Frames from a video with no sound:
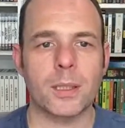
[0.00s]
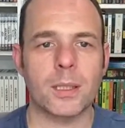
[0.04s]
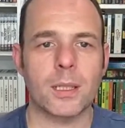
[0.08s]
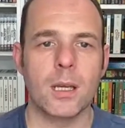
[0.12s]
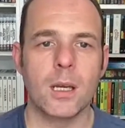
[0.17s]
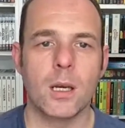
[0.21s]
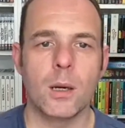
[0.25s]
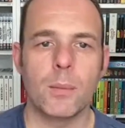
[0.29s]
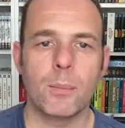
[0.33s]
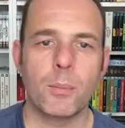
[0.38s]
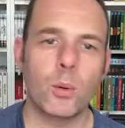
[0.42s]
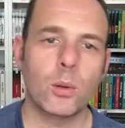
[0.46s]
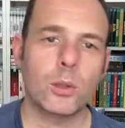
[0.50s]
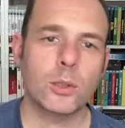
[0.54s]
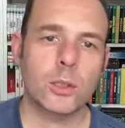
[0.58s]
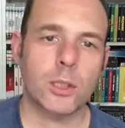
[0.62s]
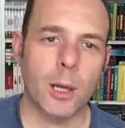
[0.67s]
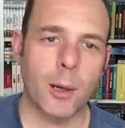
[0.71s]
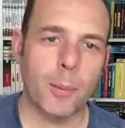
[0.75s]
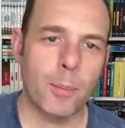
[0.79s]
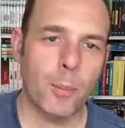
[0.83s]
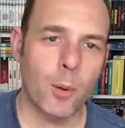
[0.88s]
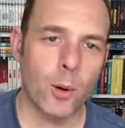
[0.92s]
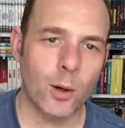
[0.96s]

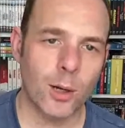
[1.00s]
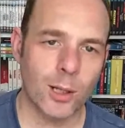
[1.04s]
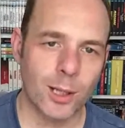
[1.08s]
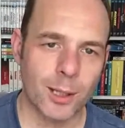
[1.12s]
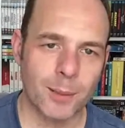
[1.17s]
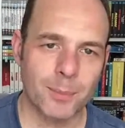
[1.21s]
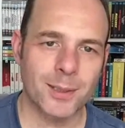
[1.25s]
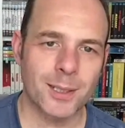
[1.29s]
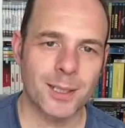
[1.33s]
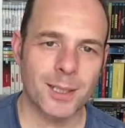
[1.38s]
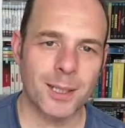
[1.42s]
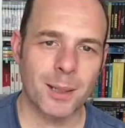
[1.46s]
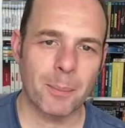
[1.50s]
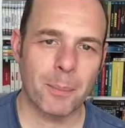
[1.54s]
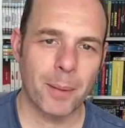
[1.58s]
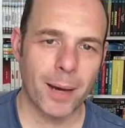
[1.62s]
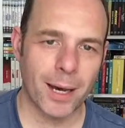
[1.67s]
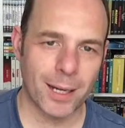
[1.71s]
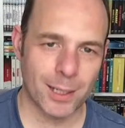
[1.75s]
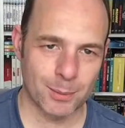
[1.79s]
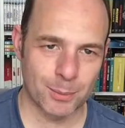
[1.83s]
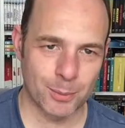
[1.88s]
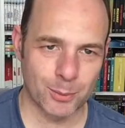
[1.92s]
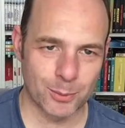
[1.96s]
Post-Apocalyptic
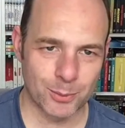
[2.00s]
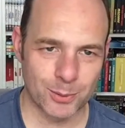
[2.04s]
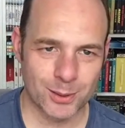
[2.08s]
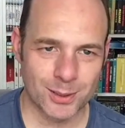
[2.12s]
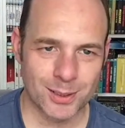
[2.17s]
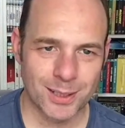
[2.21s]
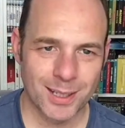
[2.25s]
Parables,